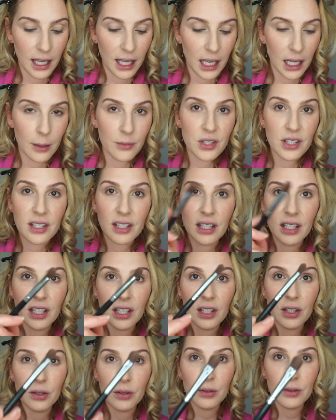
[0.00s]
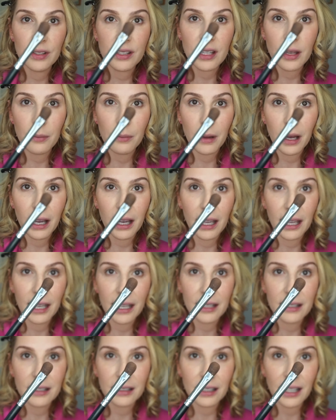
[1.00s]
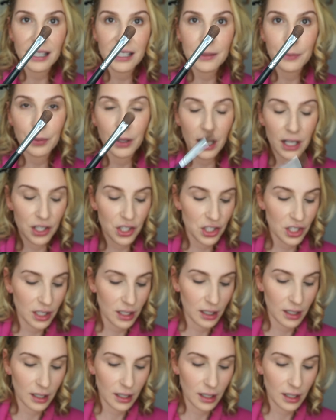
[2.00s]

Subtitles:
And I'm just going to use my deluxe brush,